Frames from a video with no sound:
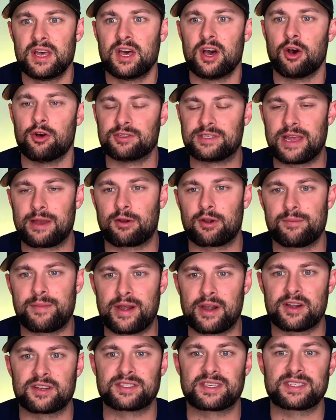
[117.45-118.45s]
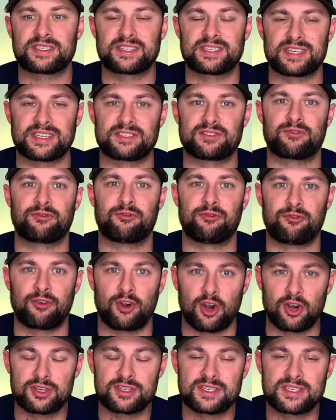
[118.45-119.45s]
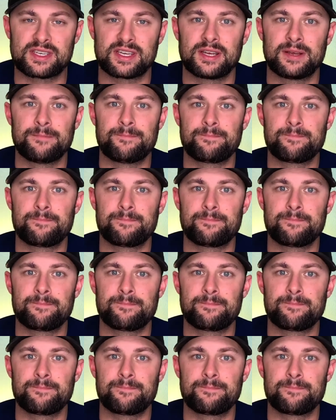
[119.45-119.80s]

Jose Ramirez, this is his first